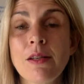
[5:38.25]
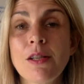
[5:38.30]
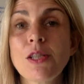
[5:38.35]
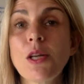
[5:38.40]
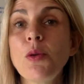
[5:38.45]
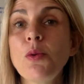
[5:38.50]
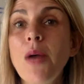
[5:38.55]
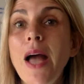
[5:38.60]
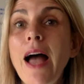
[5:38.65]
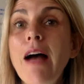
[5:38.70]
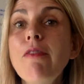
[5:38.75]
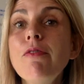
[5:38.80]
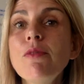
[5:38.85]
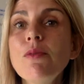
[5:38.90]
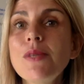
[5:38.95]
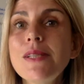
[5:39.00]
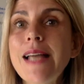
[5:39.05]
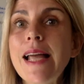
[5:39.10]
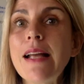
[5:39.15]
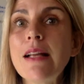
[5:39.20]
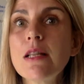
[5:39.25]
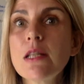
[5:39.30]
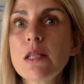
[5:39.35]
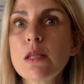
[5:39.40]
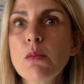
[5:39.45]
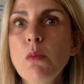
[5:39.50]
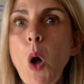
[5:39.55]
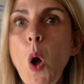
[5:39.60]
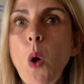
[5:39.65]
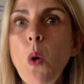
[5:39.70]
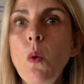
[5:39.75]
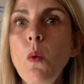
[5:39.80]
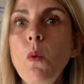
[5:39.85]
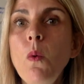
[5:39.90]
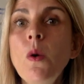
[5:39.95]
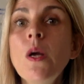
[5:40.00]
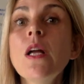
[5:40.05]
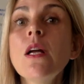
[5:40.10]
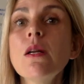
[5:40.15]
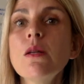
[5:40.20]
So you have to say
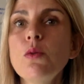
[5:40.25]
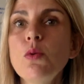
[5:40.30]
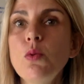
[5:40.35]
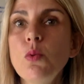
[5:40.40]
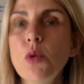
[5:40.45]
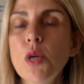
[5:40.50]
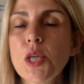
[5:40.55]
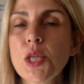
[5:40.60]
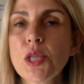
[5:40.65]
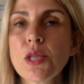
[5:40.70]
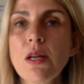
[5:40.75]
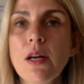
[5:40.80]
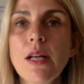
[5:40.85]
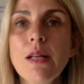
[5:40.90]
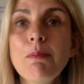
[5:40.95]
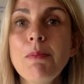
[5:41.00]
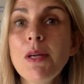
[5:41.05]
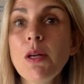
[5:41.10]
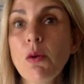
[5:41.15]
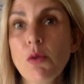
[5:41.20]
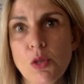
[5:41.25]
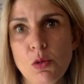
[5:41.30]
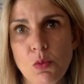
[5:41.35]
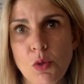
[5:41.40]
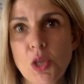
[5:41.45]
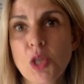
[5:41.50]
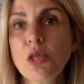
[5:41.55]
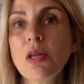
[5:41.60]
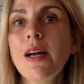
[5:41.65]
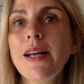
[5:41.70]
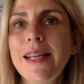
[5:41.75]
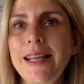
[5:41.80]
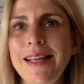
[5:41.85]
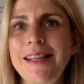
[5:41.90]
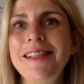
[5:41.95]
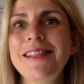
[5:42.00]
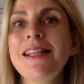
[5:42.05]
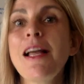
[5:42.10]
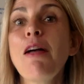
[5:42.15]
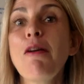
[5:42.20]
zwei Dursteren because Durster
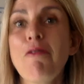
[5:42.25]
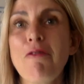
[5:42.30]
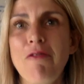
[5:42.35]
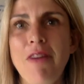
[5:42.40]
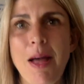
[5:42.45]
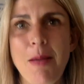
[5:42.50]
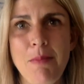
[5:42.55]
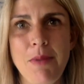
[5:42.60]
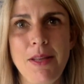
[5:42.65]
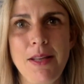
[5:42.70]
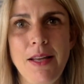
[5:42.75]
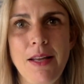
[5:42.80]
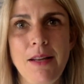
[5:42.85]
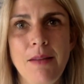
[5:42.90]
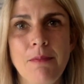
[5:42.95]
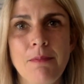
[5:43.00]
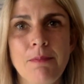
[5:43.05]
is feminine.